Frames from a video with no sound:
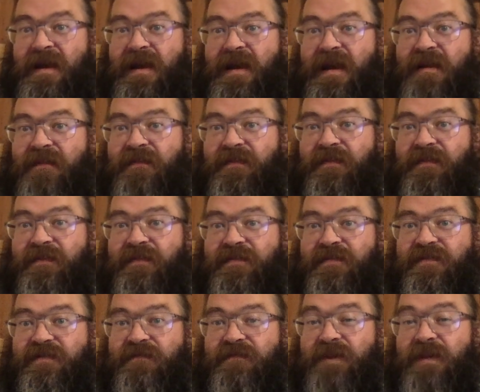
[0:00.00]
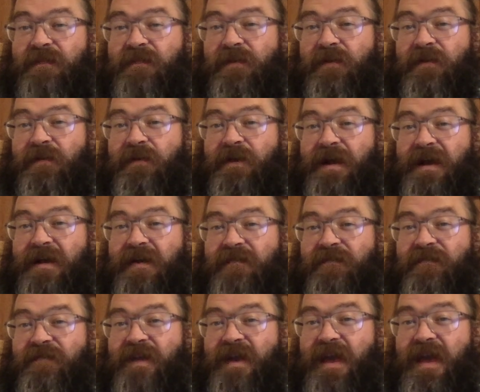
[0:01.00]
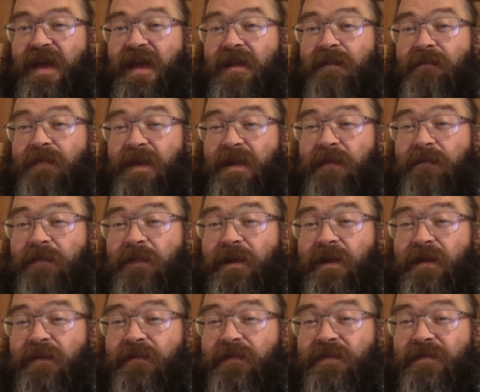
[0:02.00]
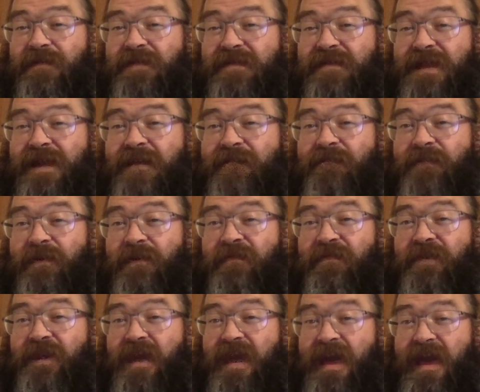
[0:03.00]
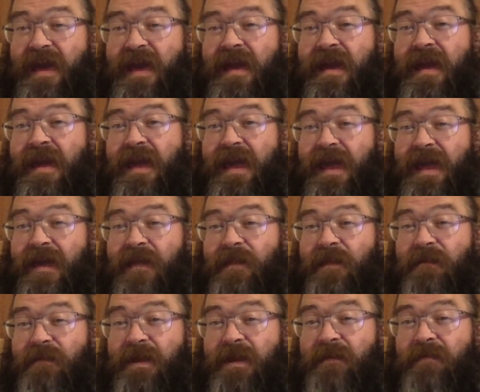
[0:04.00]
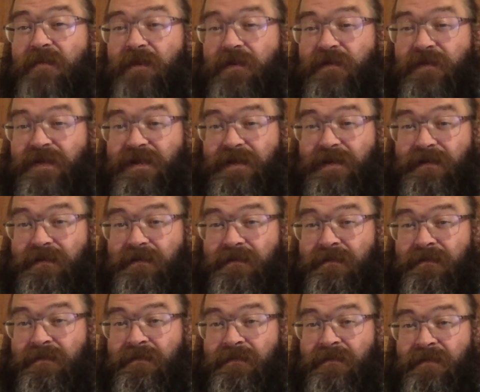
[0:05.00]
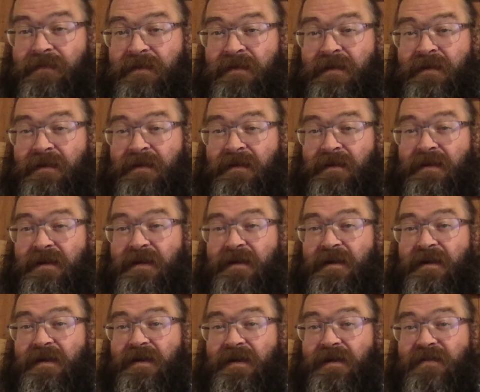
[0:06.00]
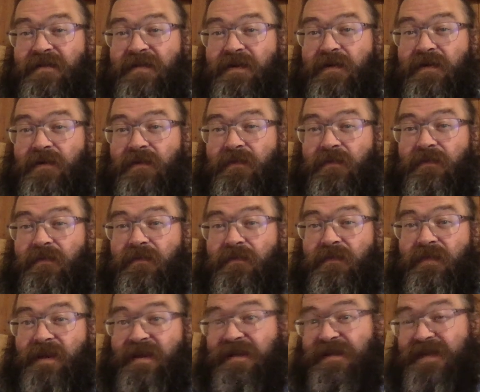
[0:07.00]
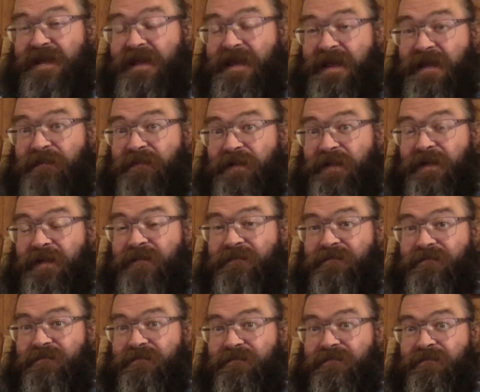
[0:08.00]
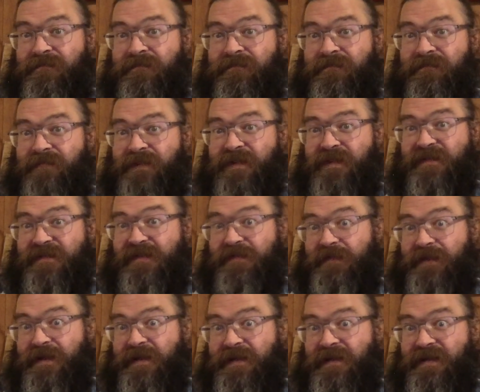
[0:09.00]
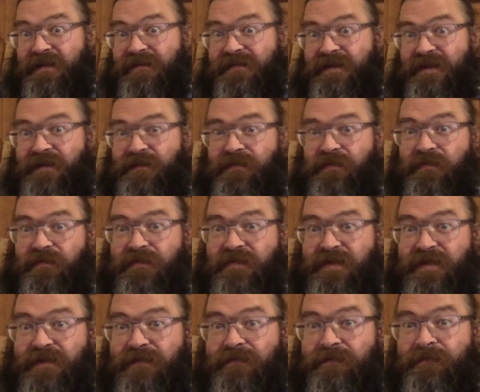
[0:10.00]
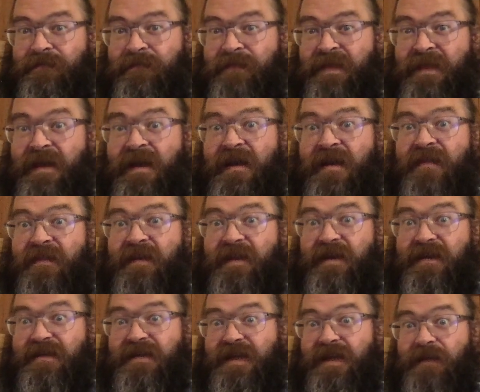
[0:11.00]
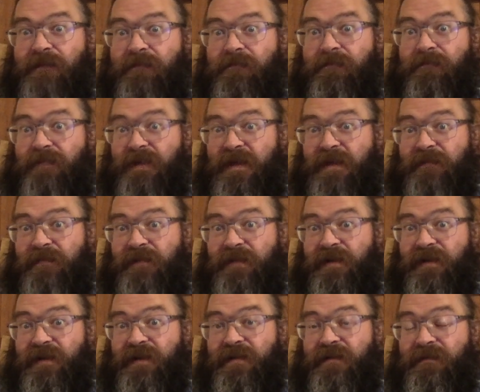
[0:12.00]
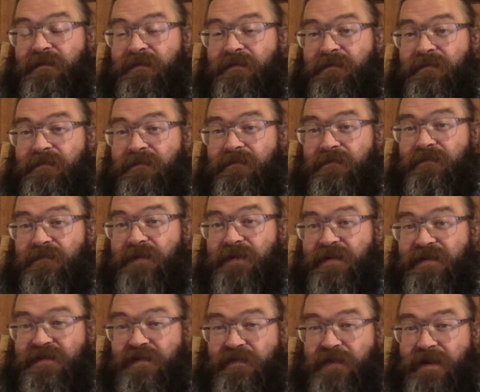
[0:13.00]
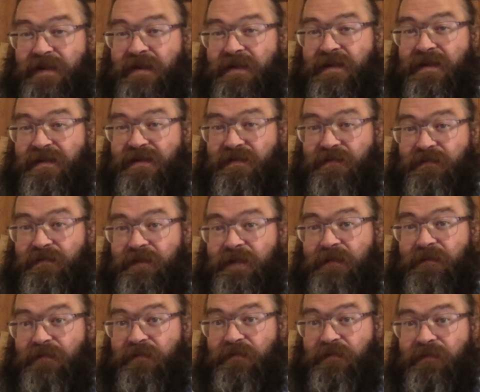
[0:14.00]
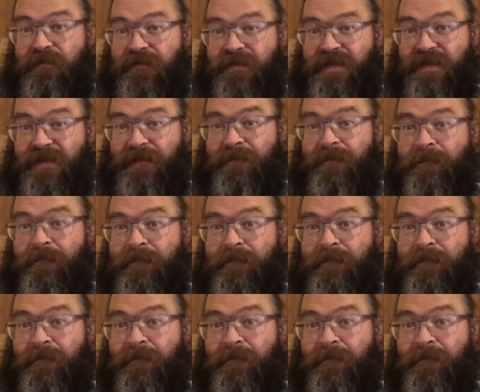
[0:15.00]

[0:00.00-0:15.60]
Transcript: And then there are some people who have AB blood, which means they have both the A and the B protein. And so they can take A blood because they recognize the A protein. They can take B blood because they recognize the B protein.